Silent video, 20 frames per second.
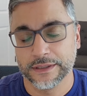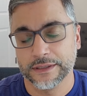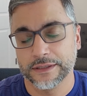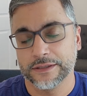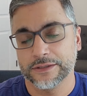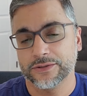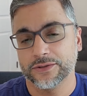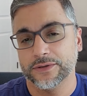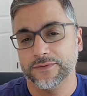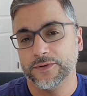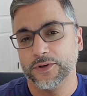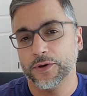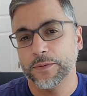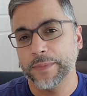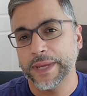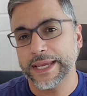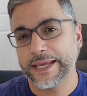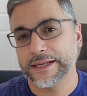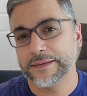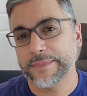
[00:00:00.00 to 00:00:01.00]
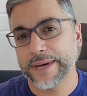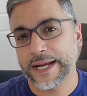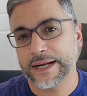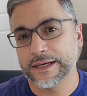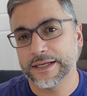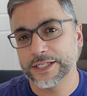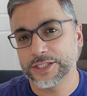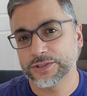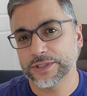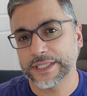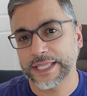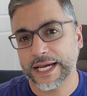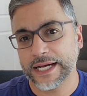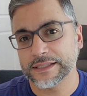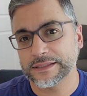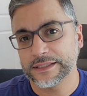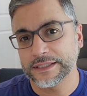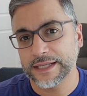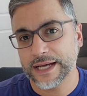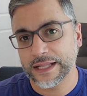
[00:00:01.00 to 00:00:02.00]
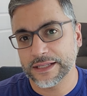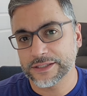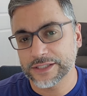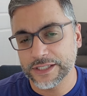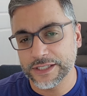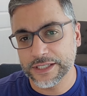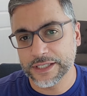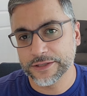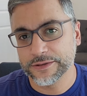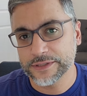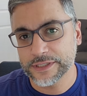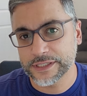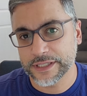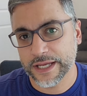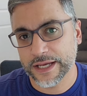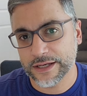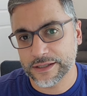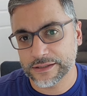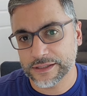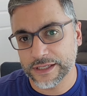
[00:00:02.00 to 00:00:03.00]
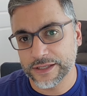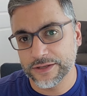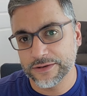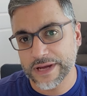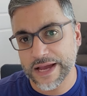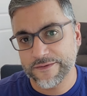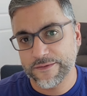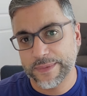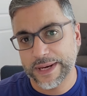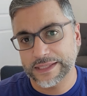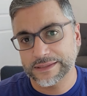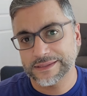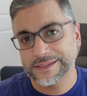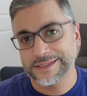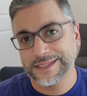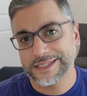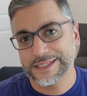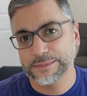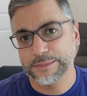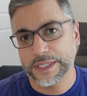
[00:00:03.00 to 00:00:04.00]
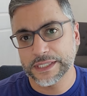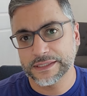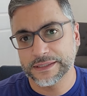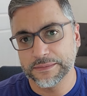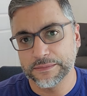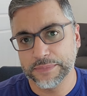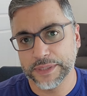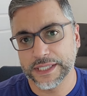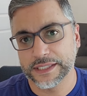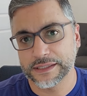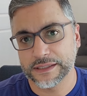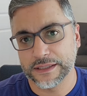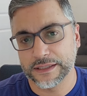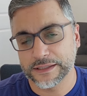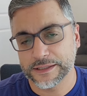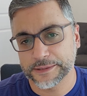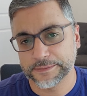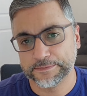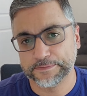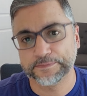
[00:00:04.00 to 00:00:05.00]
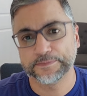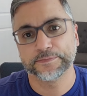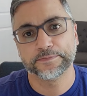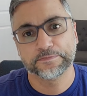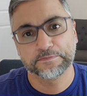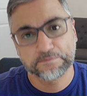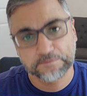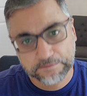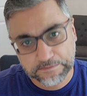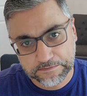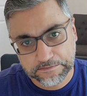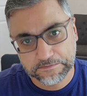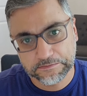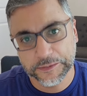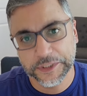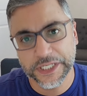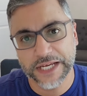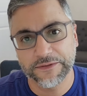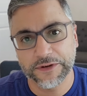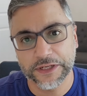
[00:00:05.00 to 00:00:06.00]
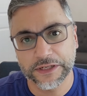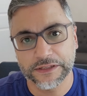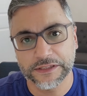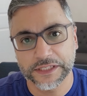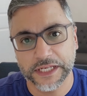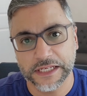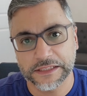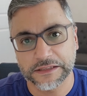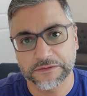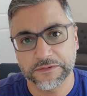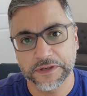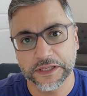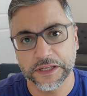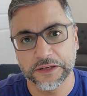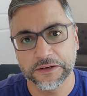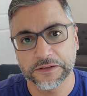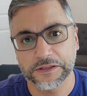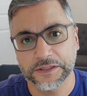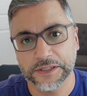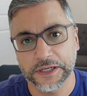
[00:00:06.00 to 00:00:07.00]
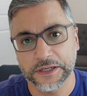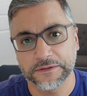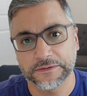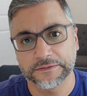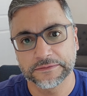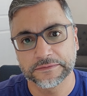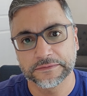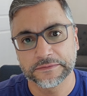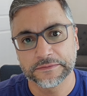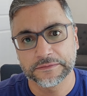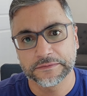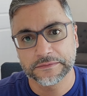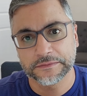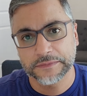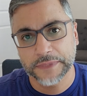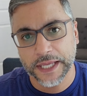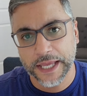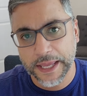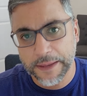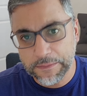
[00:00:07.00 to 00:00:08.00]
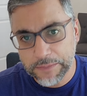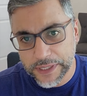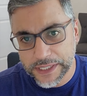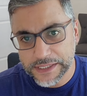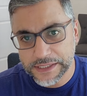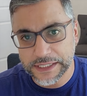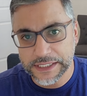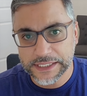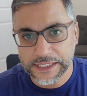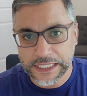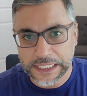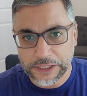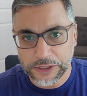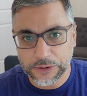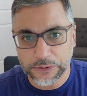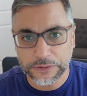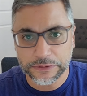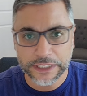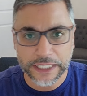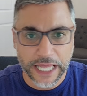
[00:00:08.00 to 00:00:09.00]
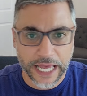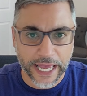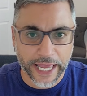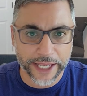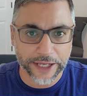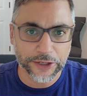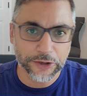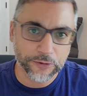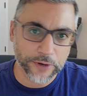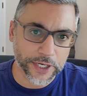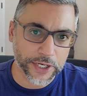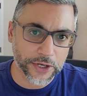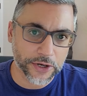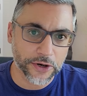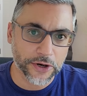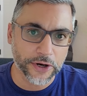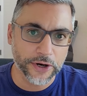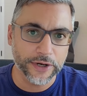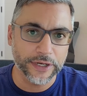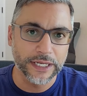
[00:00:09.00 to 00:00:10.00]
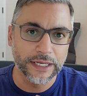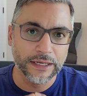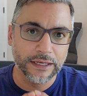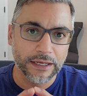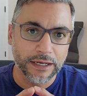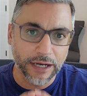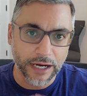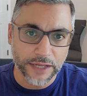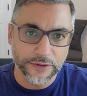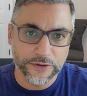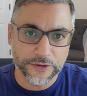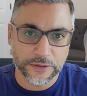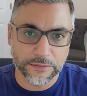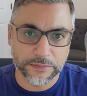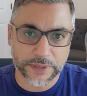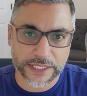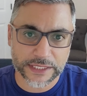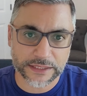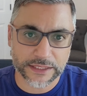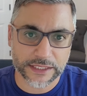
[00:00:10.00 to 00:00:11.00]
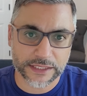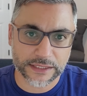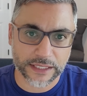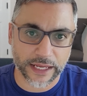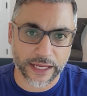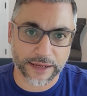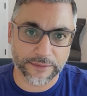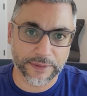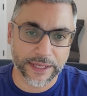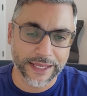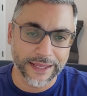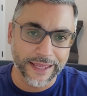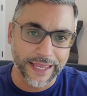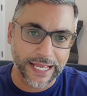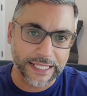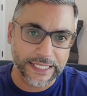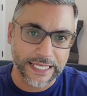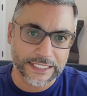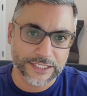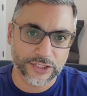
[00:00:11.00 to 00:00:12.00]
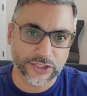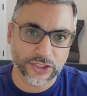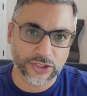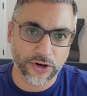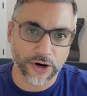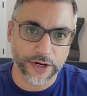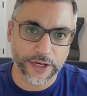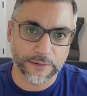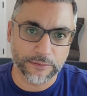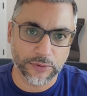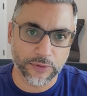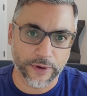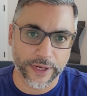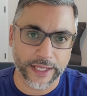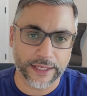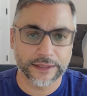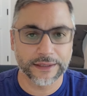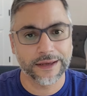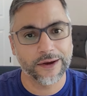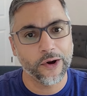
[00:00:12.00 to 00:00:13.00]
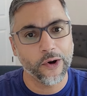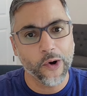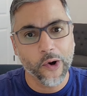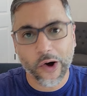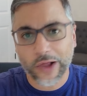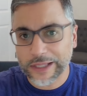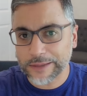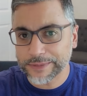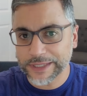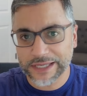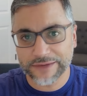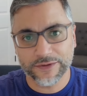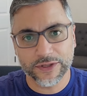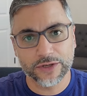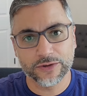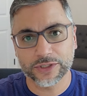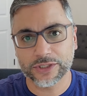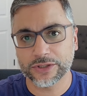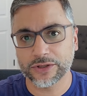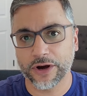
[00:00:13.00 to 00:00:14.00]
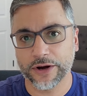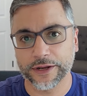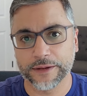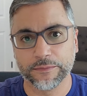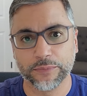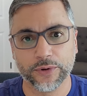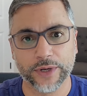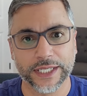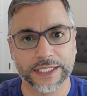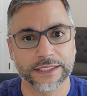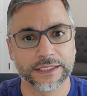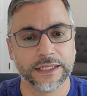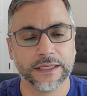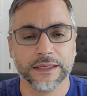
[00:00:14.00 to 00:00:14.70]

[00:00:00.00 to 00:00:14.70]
So if you're making about $100,000 a year in sales and you have about 6 months in business, you have a good chance of getting yourself a business loan, line, credit card under the business name, and that's the starting point. All I'm giving you is starting points.